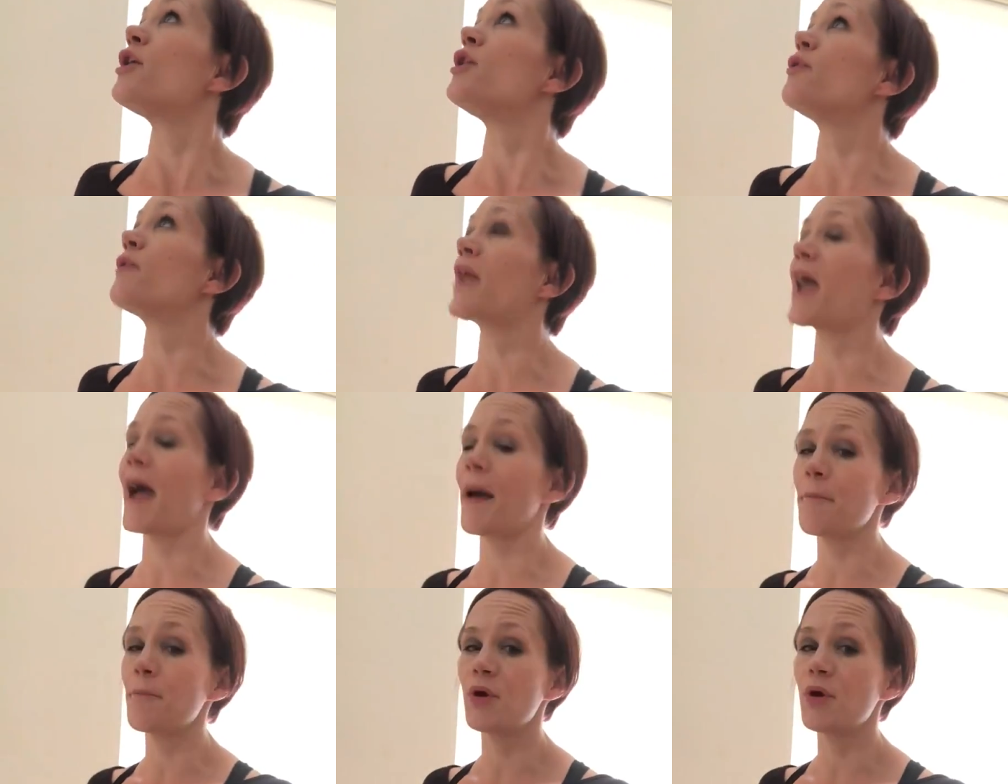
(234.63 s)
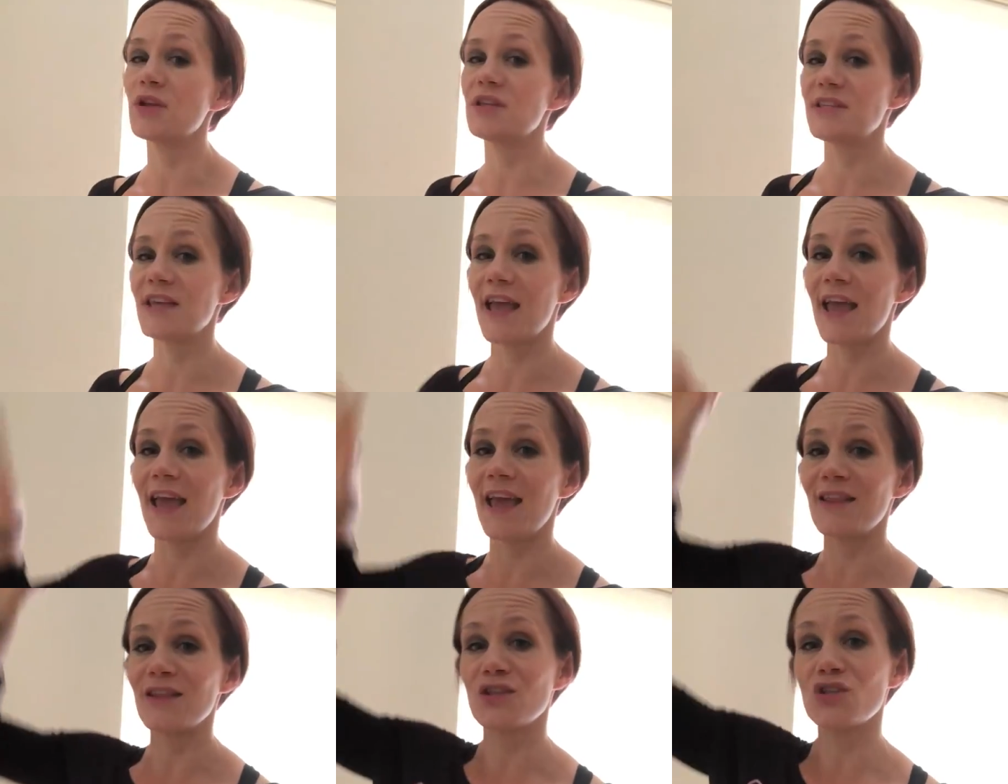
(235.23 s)
You can put
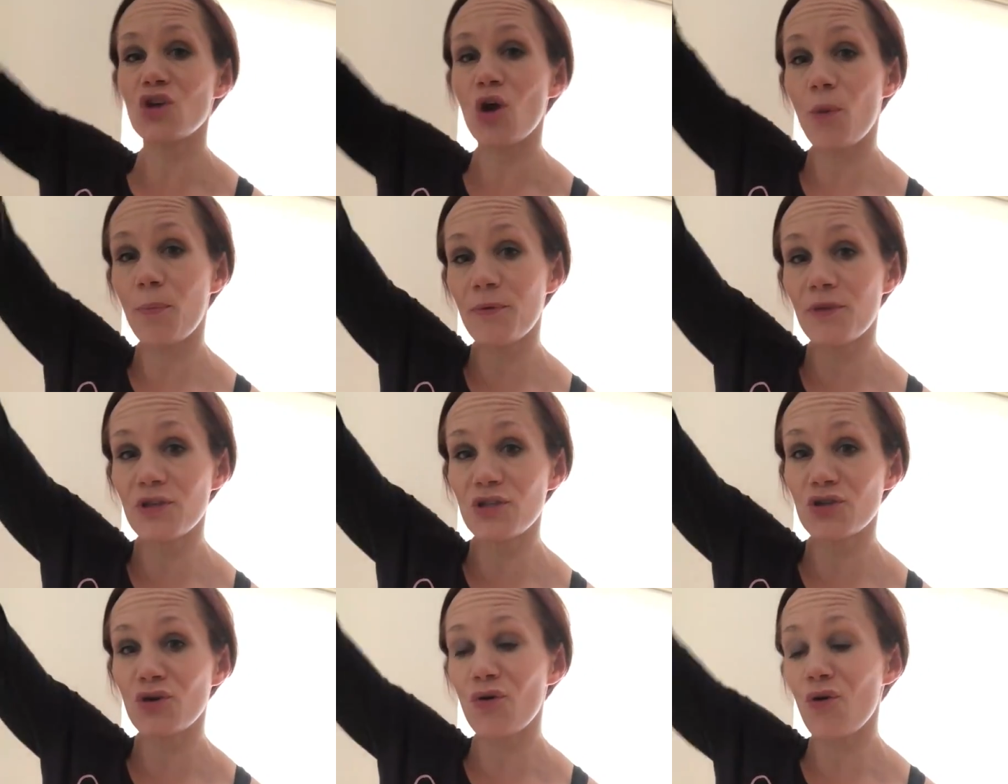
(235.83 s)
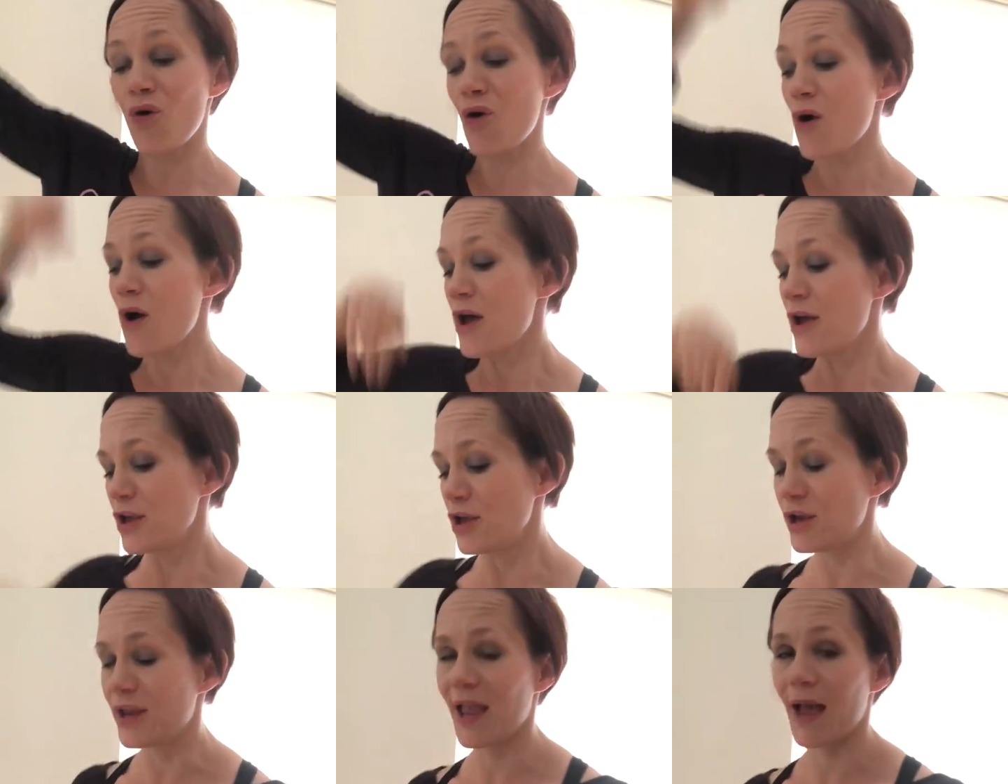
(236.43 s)
it in the top of the door,
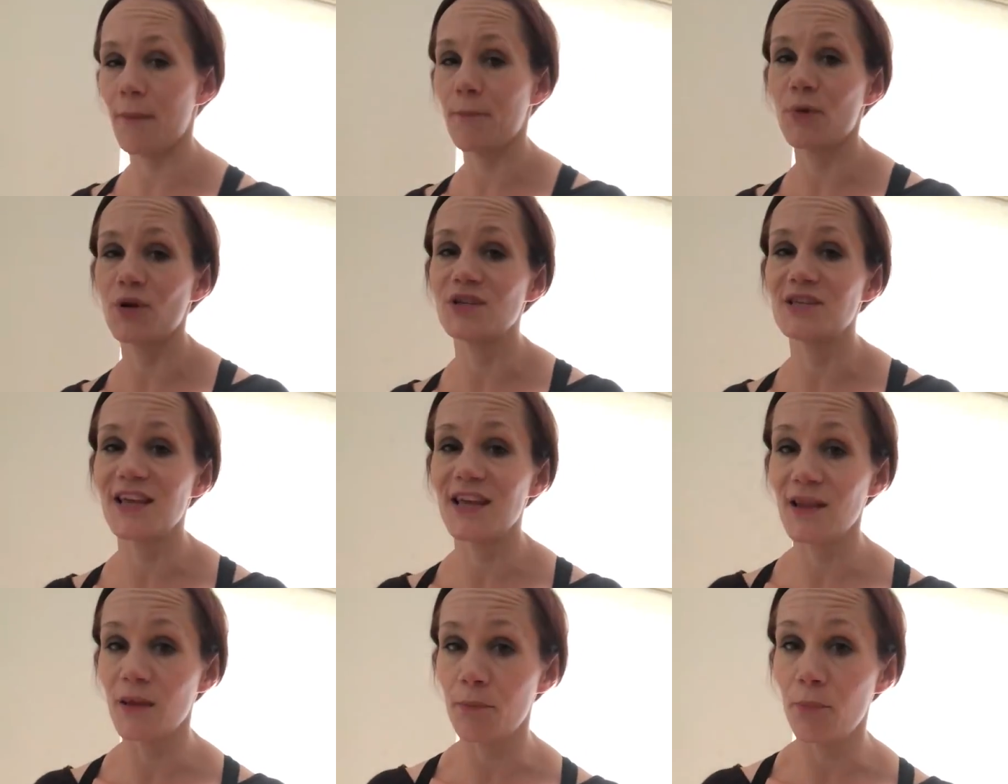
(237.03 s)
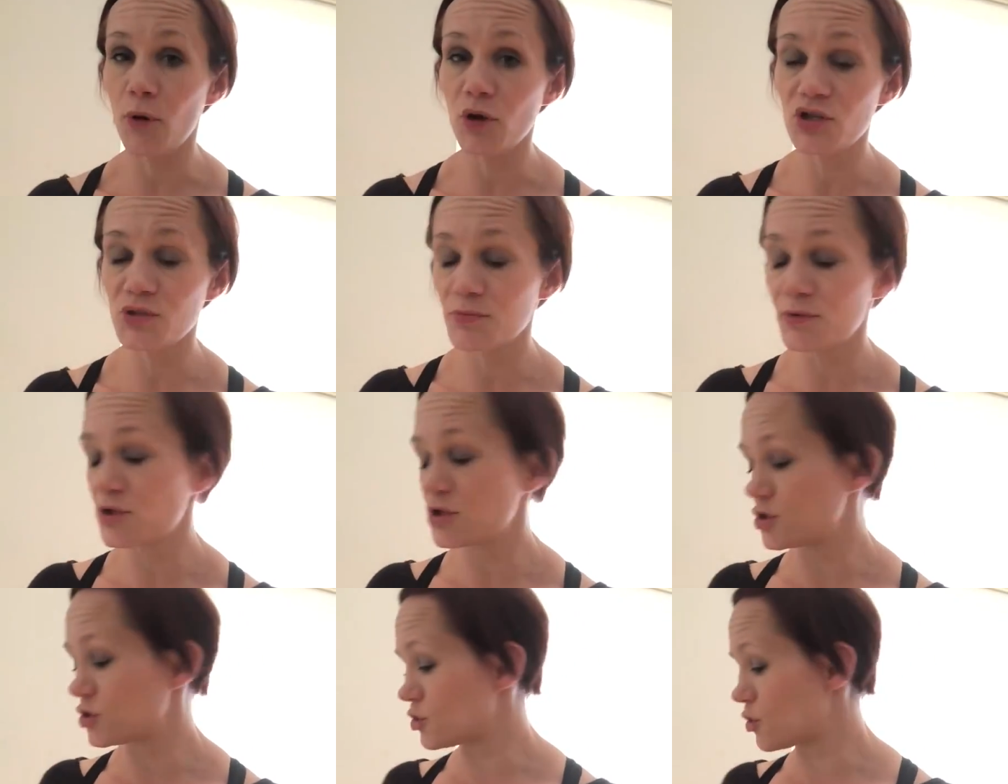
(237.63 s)
you can put it in the
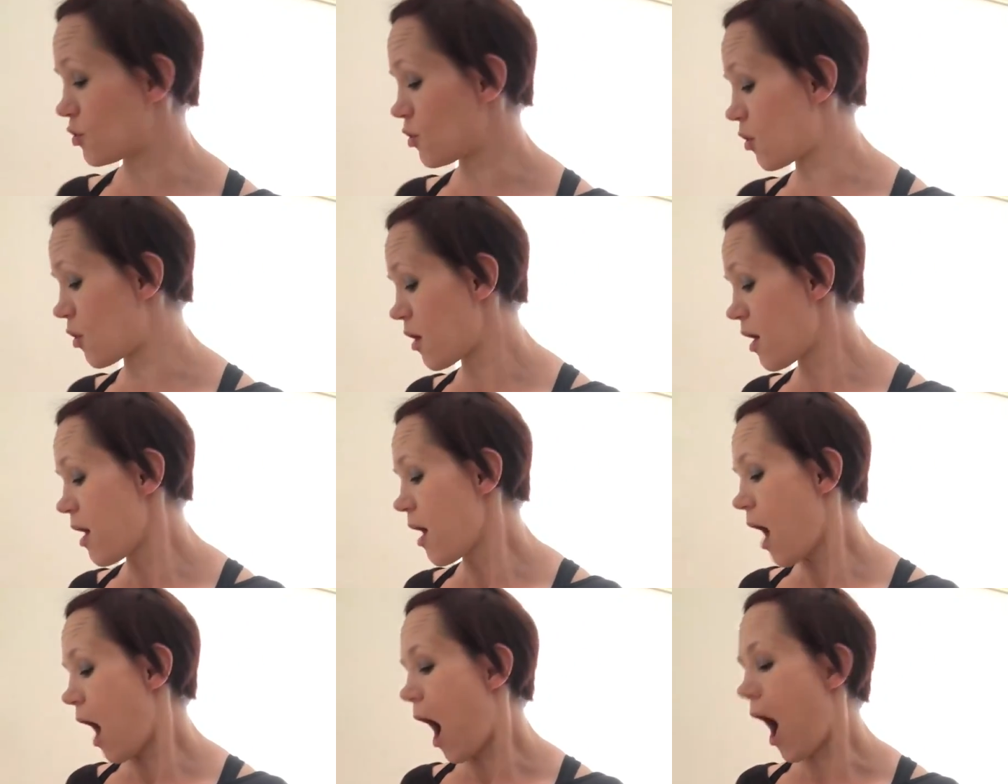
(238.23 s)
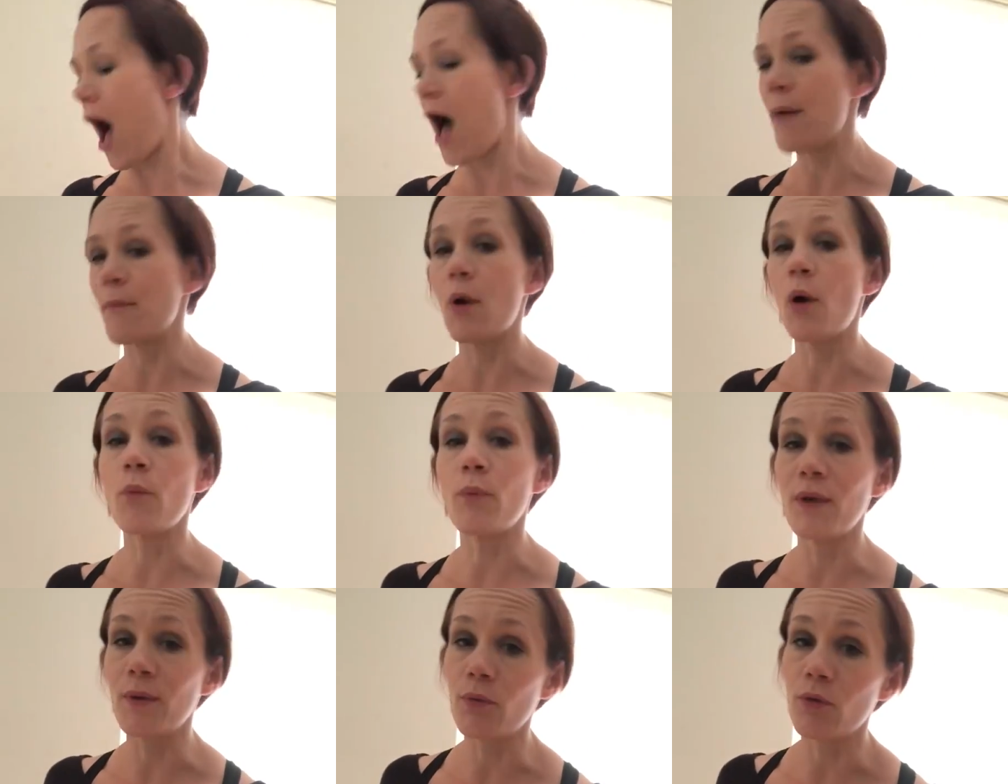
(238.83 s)
bottom of the door,
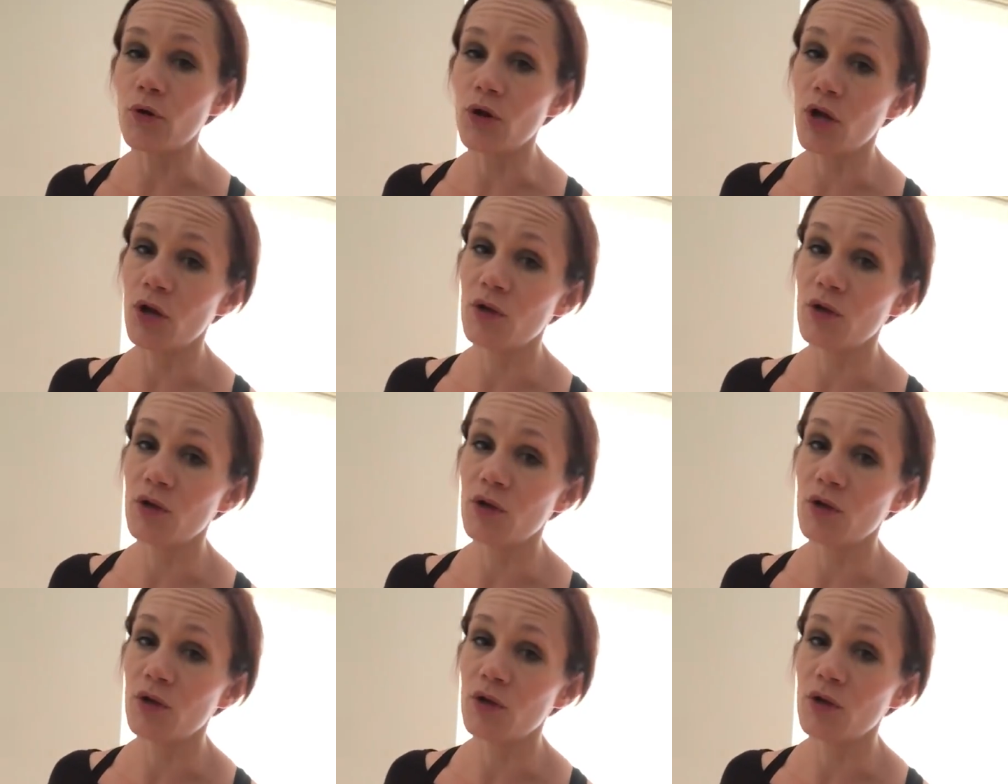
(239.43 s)
and we will